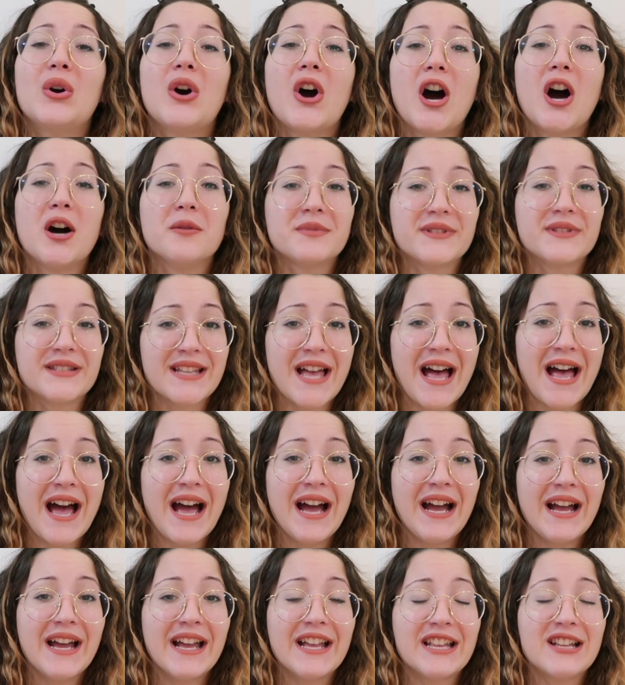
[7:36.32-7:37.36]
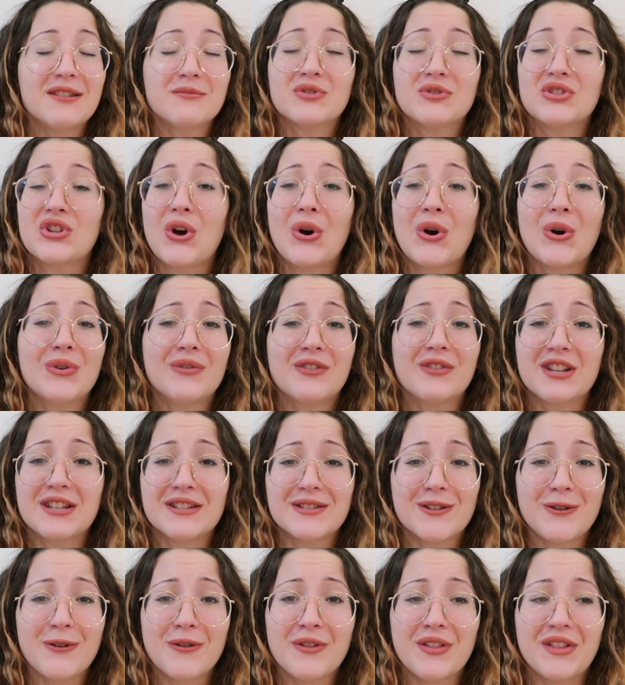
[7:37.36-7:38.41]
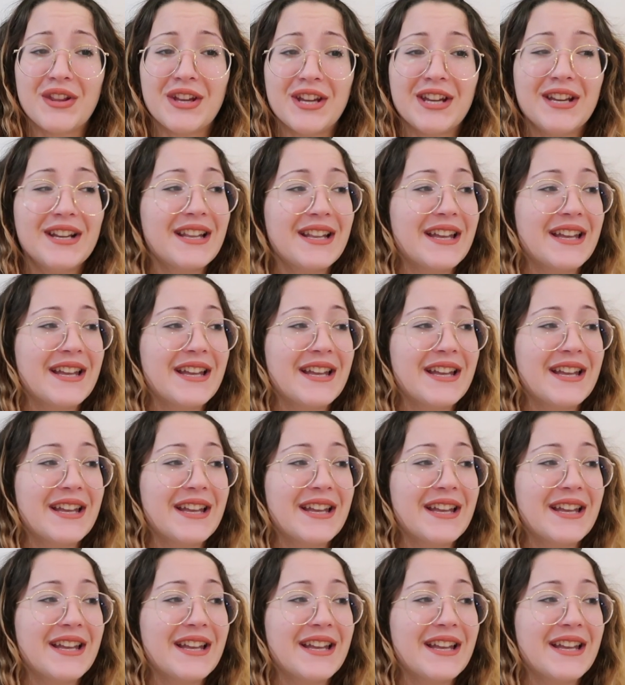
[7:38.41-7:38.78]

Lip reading: upset and I'm so over this whole thing.